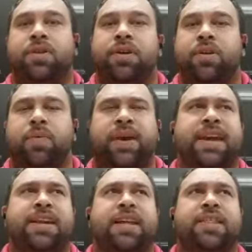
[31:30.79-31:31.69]
we had
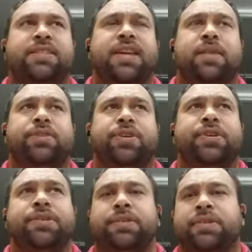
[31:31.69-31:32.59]
another snapshot.
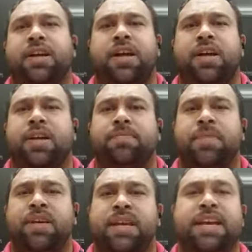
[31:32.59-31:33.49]

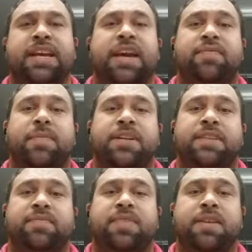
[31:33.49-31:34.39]
He gave me
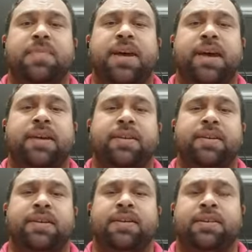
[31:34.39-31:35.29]
some feedback.
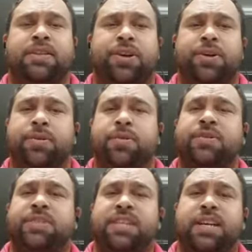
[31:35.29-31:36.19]
So
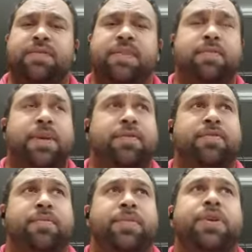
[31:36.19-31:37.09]
seek feedback
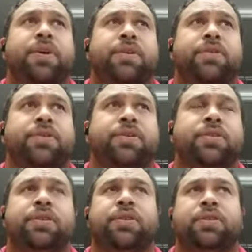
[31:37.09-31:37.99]
from your coach.
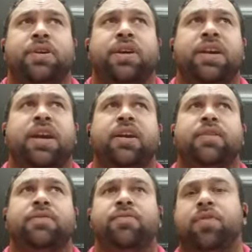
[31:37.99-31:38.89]
Okay,
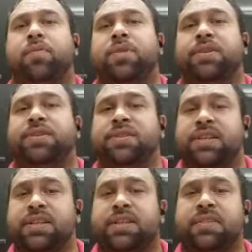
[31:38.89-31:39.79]
from a
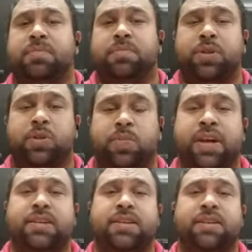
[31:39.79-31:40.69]
season
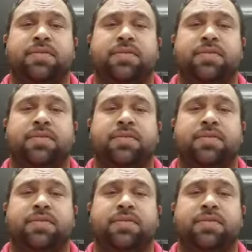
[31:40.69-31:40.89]
perspective,